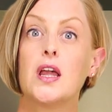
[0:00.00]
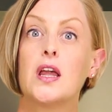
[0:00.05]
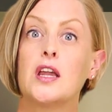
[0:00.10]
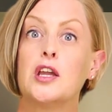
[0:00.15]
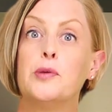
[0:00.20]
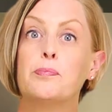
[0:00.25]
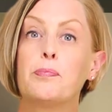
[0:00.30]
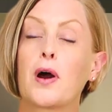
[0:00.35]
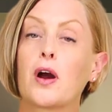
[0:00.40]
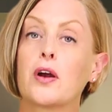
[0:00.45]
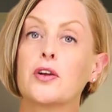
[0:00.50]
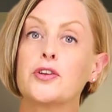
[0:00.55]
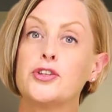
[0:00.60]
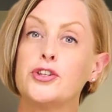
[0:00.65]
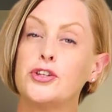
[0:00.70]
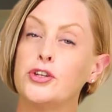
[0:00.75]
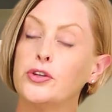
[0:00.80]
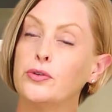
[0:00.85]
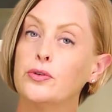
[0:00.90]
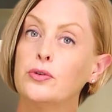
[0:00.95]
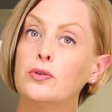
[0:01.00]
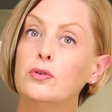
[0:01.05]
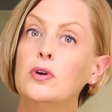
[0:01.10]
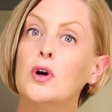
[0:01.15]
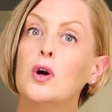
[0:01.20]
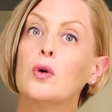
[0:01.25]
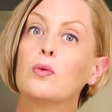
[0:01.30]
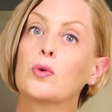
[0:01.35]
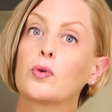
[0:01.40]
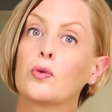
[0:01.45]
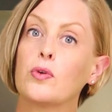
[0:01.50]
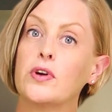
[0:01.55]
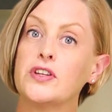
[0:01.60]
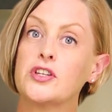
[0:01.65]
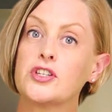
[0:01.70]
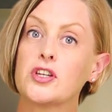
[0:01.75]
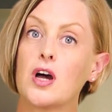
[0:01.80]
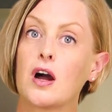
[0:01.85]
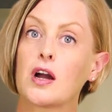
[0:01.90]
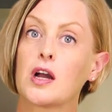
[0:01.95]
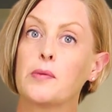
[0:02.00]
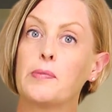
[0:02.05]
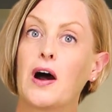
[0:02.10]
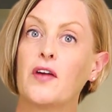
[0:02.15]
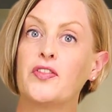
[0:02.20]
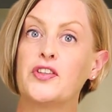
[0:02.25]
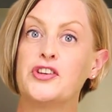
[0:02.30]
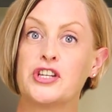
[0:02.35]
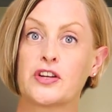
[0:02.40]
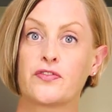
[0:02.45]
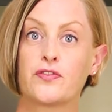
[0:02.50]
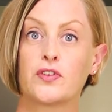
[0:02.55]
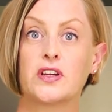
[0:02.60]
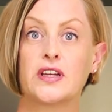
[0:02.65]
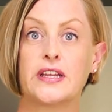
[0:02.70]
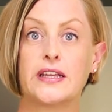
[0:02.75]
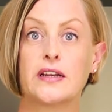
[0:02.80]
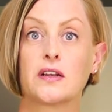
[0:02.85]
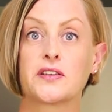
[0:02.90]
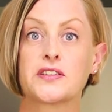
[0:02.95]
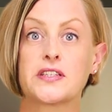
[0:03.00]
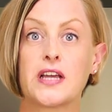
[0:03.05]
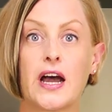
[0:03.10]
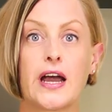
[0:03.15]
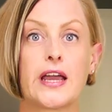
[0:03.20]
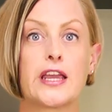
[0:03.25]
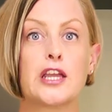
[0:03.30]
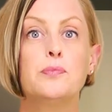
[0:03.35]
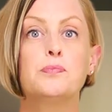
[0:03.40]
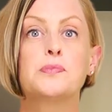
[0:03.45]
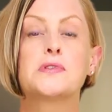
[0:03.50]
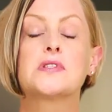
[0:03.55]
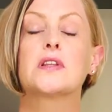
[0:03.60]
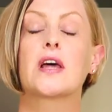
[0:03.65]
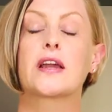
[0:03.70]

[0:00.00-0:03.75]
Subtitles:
In part 2, we're going to talk about the different needle types,